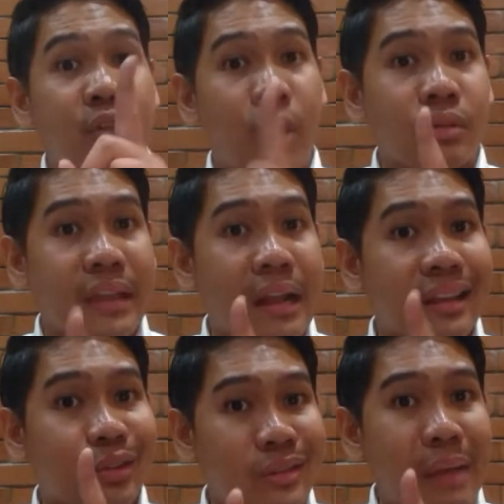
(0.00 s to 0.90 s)
don't tell it
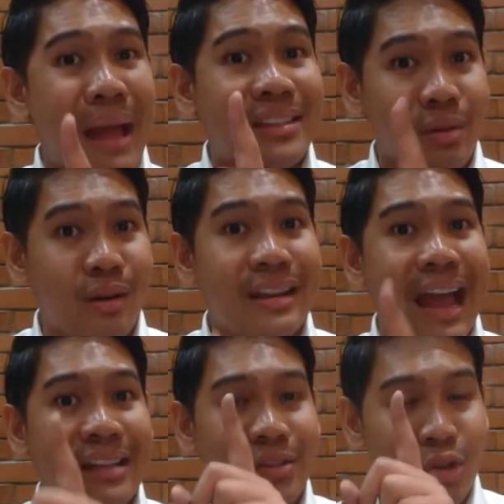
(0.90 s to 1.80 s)
to them as early
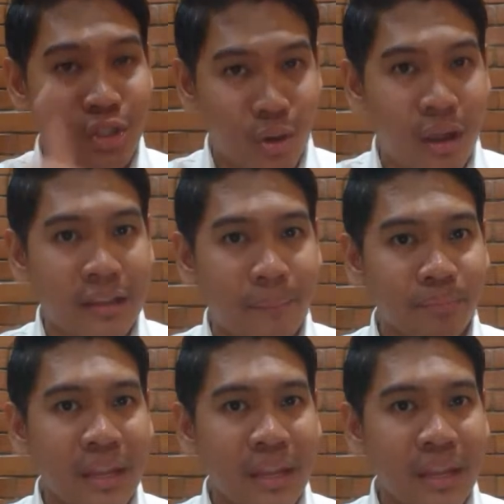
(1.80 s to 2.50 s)
as you should,